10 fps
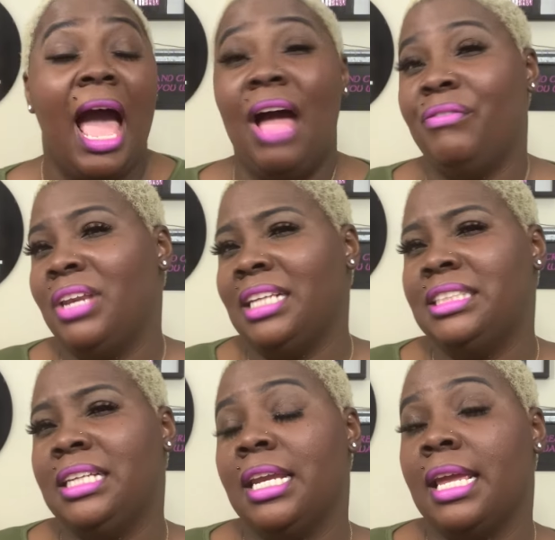i feel like
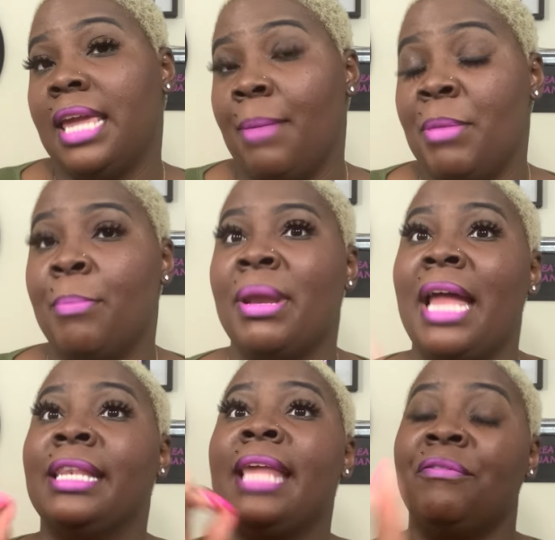she could have kept it but
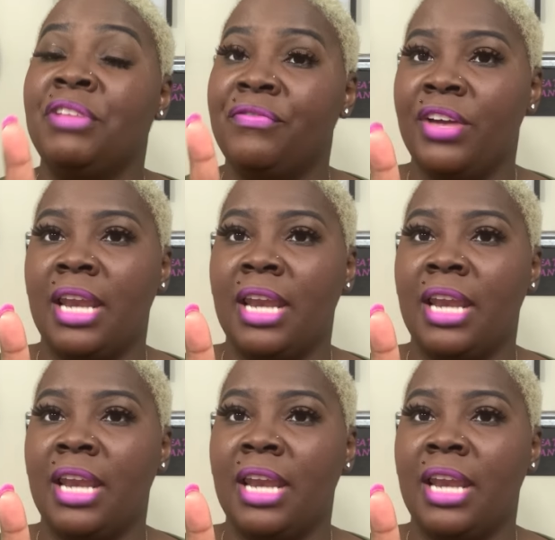i definitely feel